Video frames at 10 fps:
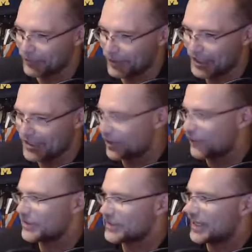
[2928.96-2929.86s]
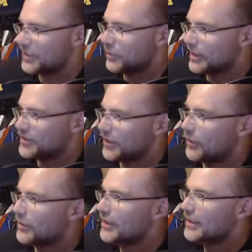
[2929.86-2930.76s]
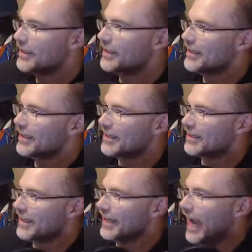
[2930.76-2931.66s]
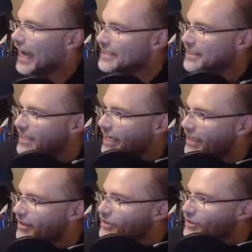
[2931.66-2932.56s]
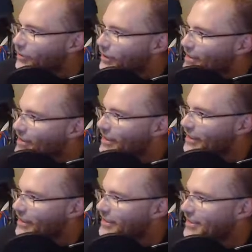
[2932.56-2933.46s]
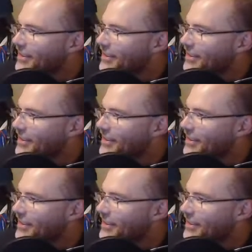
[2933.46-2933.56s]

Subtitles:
service last week. So, ice is here. So let's see it.